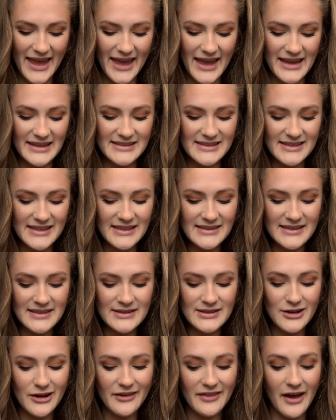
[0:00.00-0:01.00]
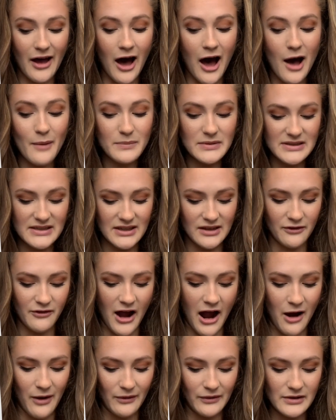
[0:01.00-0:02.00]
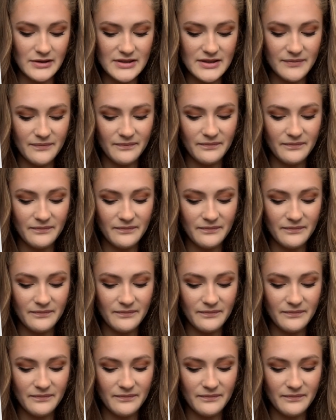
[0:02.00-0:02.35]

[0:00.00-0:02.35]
its seasons are the opposite of ours.